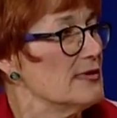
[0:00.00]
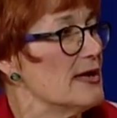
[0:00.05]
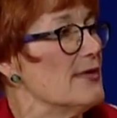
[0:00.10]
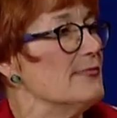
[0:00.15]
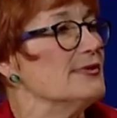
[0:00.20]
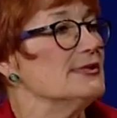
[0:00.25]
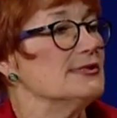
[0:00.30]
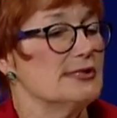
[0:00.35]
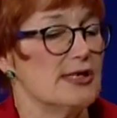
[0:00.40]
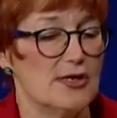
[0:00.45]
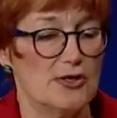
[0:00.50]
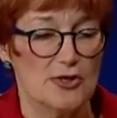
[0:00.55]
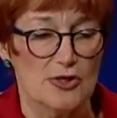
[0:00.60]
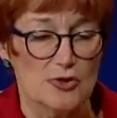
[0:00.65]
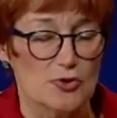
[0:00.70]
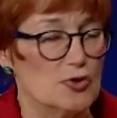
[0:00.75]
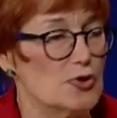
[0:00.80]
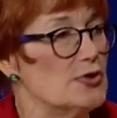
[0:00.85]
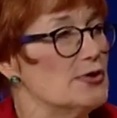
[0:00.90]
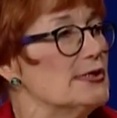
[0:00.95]
And we say, you're going
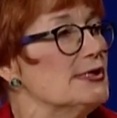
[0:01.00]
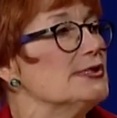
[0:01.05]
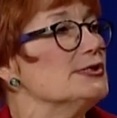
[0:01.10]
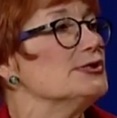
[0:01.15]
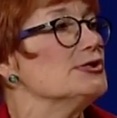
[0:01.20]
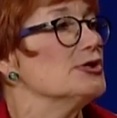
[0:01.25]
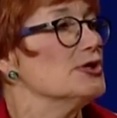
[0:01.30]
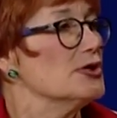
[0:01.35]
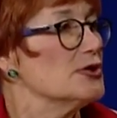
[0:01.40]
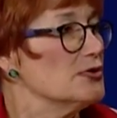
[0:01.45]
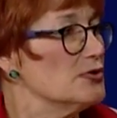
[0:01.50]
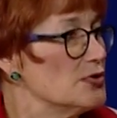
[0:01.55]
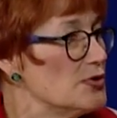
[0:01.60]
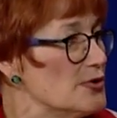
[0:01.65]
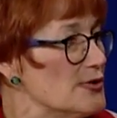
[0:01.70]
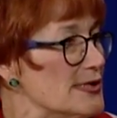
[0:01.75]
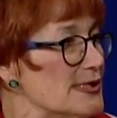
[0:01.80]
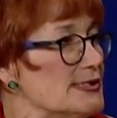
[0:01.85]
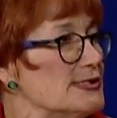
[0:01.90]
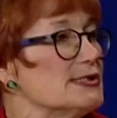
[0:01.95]
to learn this, you're going to
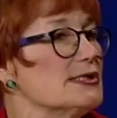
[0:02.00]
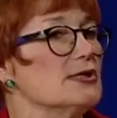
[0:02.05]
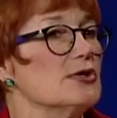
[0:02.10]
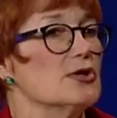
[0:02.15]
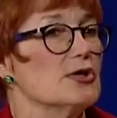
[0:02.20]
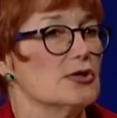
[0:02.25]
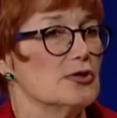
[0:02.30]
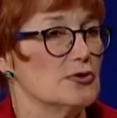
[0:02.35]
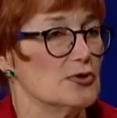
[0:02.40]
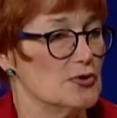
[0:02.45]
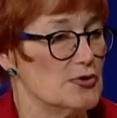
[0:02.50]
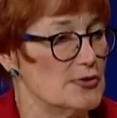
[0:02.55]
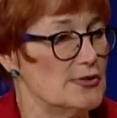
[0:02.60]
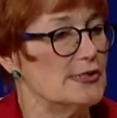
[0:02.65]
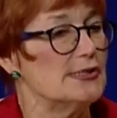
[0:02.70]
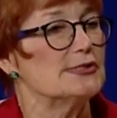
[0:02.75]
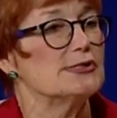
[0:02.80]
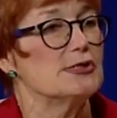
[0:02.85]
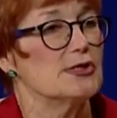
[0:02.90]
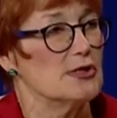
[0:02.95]
learn this, and you're going to learn
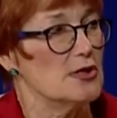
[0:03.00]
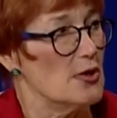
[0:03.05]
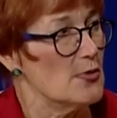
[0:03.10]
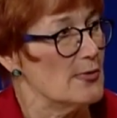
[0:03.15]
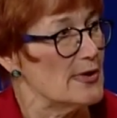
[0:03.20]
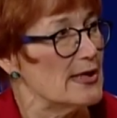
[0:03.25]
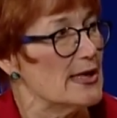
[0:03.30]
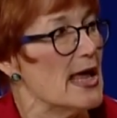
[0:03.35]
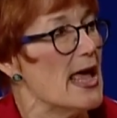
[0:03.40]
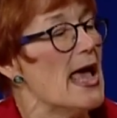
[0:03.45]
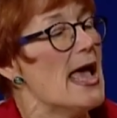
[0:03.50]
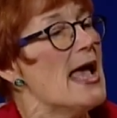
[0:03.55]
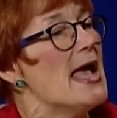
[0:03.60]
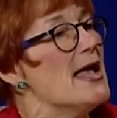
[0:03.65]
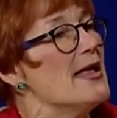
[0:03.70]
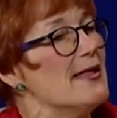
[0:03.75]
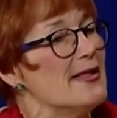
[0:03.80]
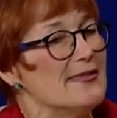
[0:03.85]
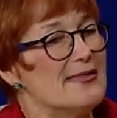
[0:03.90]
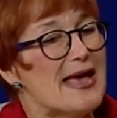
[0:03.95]
this, and you're going to go
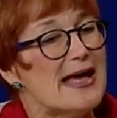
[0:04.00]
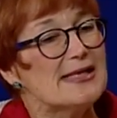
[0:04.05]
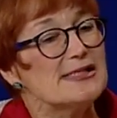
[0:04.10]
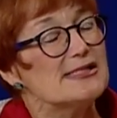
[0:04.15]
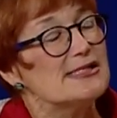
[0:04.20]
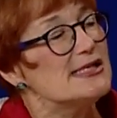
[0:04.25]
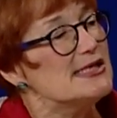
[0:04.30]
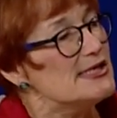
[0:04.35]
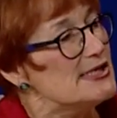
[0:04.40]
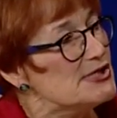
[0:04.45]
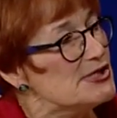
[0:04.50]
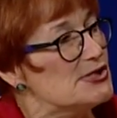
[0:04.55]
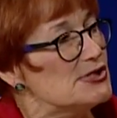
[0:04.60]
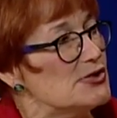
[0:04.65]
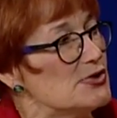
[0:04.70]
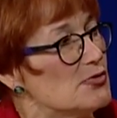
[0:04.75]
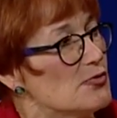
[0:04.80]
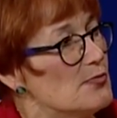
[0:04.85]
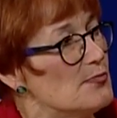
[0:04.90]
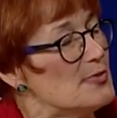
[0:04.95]
in. And that's the
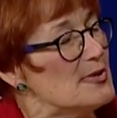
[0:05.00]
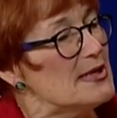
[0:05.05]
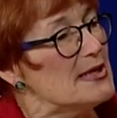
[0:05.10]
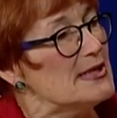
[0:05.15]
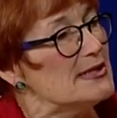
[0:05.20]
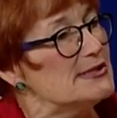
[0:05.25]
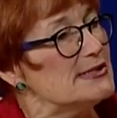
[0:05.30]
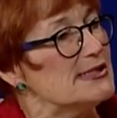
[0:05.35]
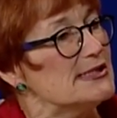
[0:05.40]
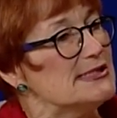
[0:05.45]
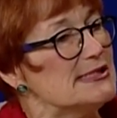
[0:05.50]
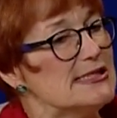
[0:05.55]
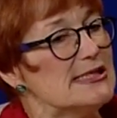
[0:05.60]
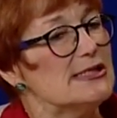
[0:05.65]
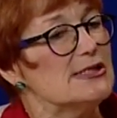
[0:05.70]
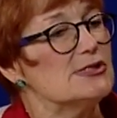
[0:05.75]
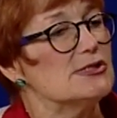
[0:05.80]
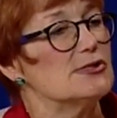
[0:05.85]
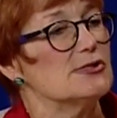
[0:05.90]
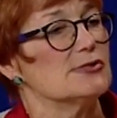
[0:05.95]
issue, because the
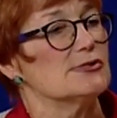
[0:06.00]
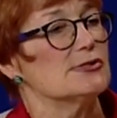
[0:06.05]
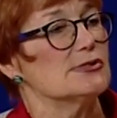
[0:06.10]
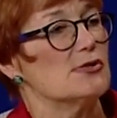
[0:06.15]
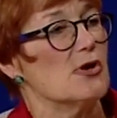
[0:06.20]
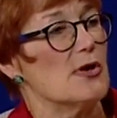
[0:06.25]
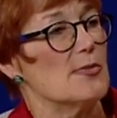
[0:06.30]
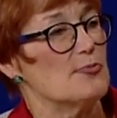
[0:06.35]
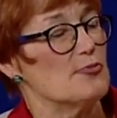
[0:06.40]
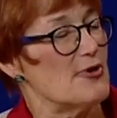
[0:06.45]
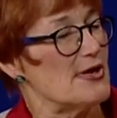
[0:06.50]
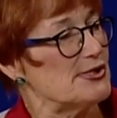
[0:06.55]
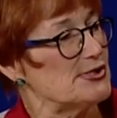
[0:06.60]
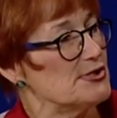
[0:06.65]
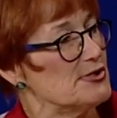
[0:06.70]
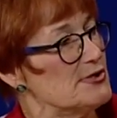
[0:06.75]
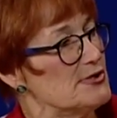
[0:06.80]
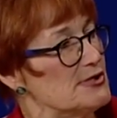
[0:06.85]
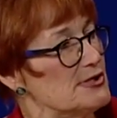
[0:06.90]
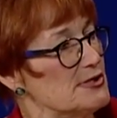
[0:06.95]
teachers are
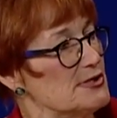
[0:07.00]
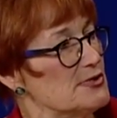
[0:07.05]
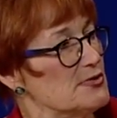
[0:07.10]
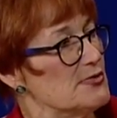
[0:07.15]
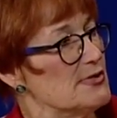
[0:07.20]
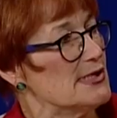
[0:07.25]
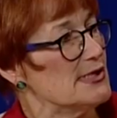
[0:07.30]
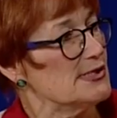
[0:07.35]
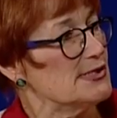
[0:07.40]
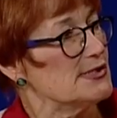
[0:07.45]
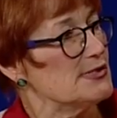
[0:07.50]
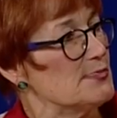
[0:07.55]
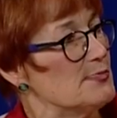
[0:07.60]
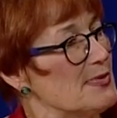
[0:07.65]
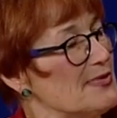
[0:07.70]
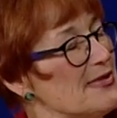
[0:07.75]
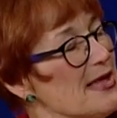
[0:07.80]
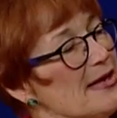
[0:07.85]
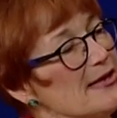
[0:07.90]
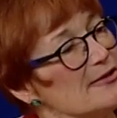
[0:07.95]
pressured to do this,
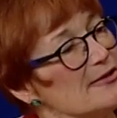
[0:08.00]
but they